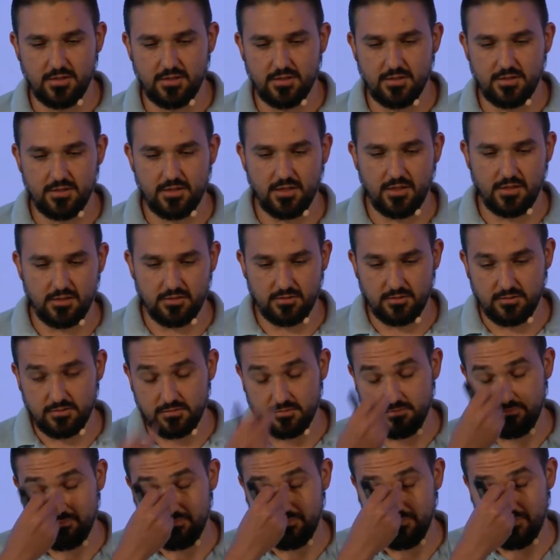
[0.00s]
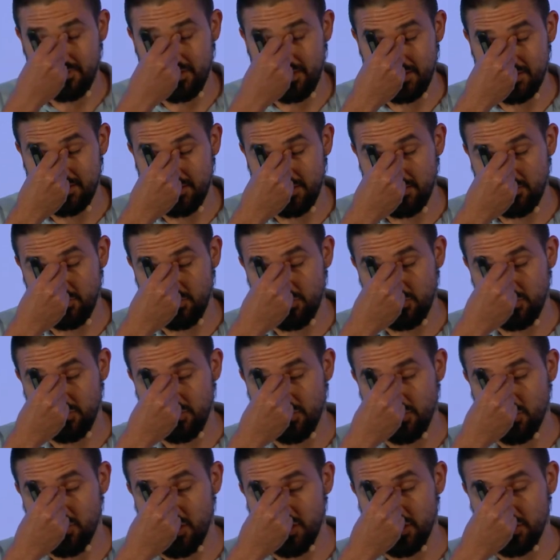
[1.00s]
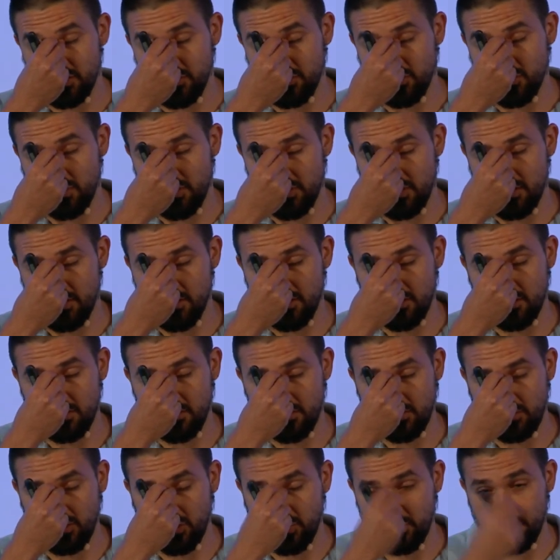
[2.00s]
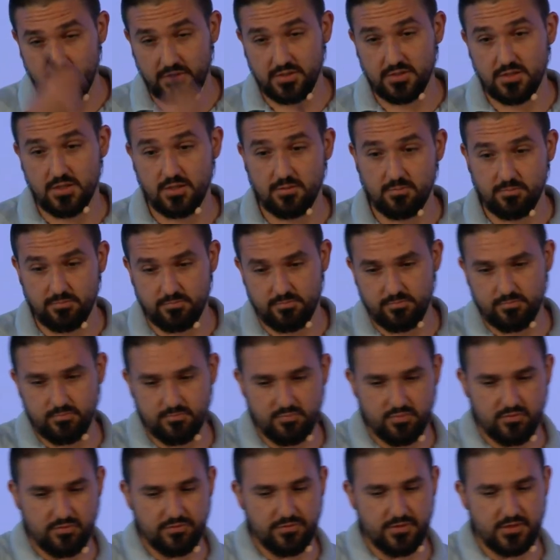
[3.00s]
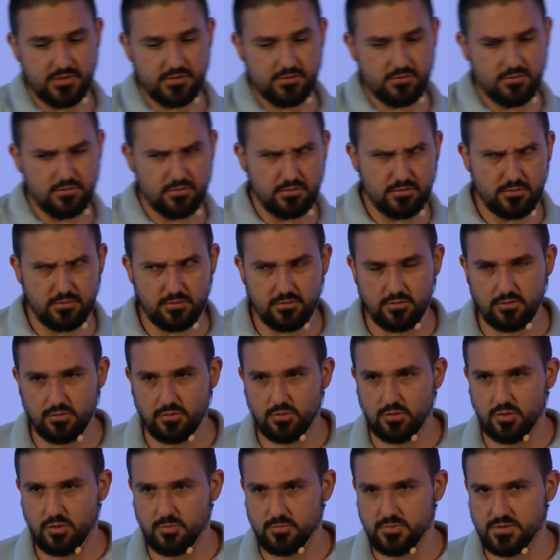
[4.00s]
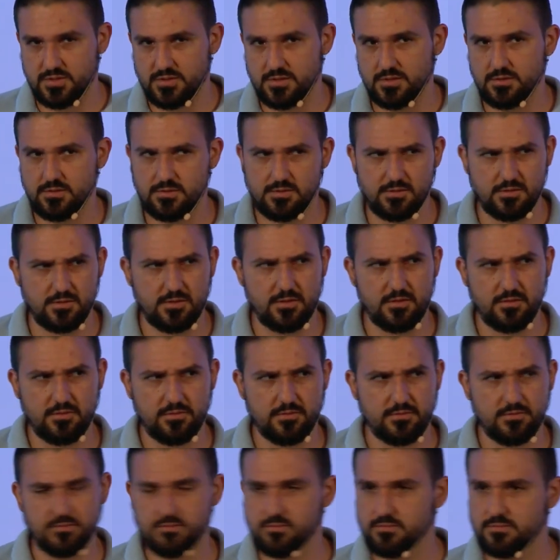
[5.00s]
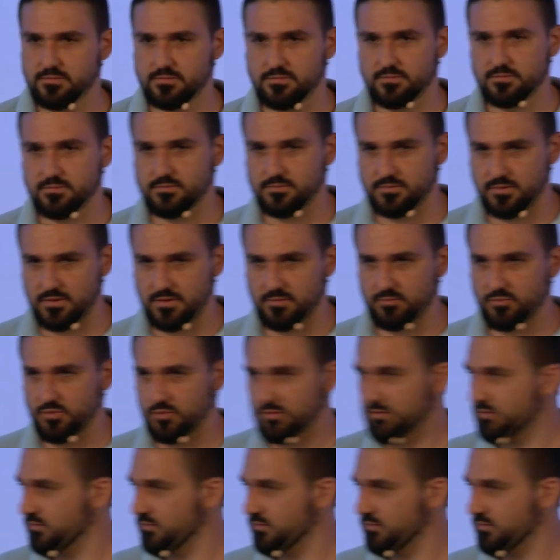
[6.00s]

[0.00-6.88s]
Yeah, let's say in continuation with the topic that Professor Thompson, if I'm not